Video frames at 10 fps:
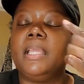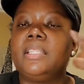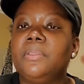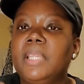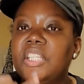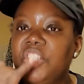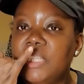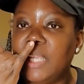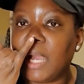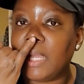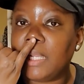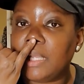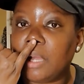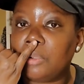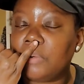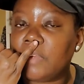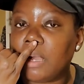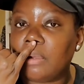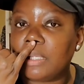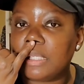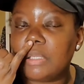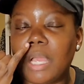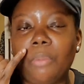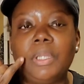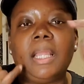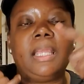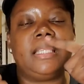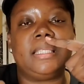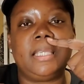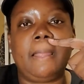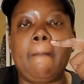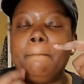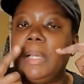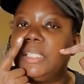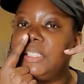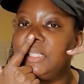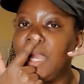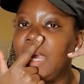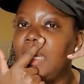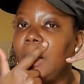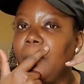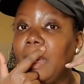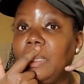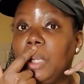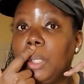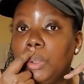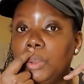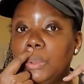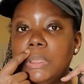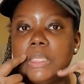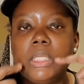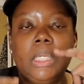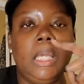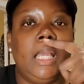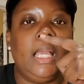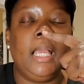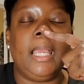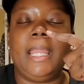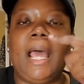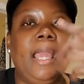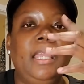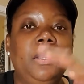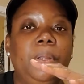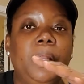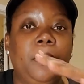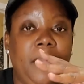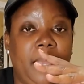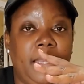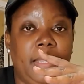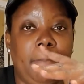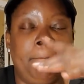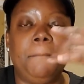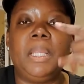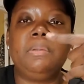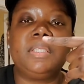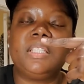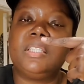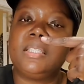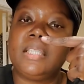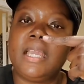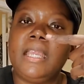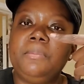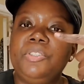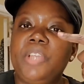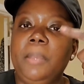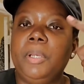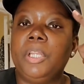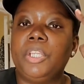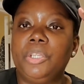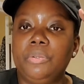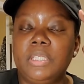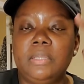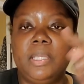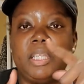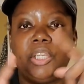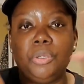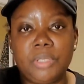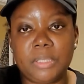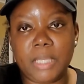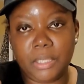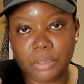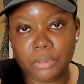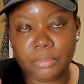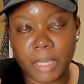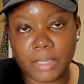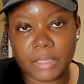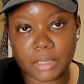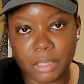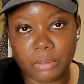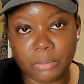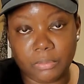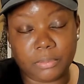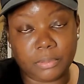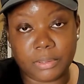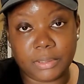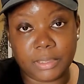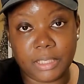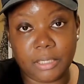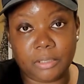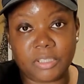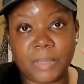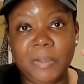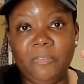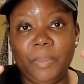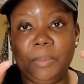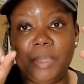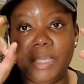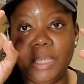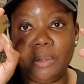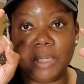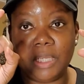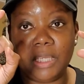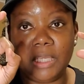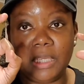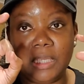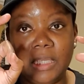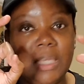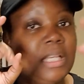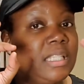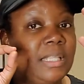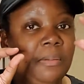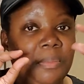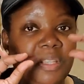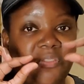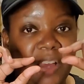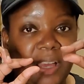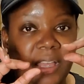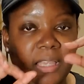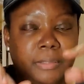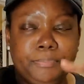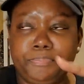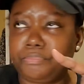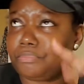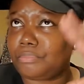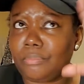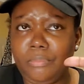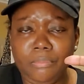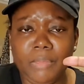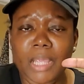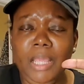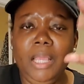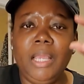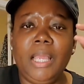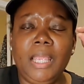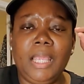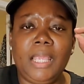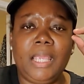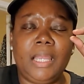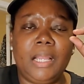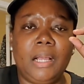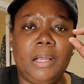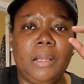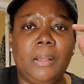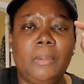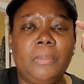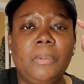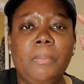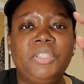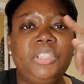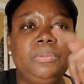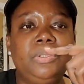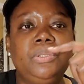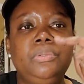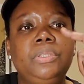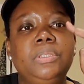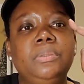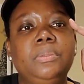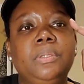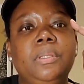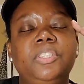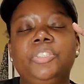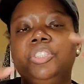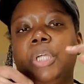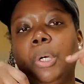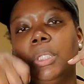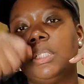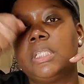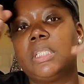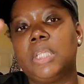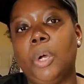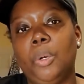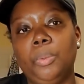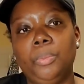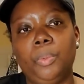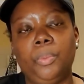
And so then she got it. I don't know if y'all really can't see, but she got it on my nose. And I ain't know nothing about it, but it was the same shape of the Q-tip. And the Q-tip they use about this long. You know, some of them be big on the end, some of them be fine. And but she was using, so she holding the scope.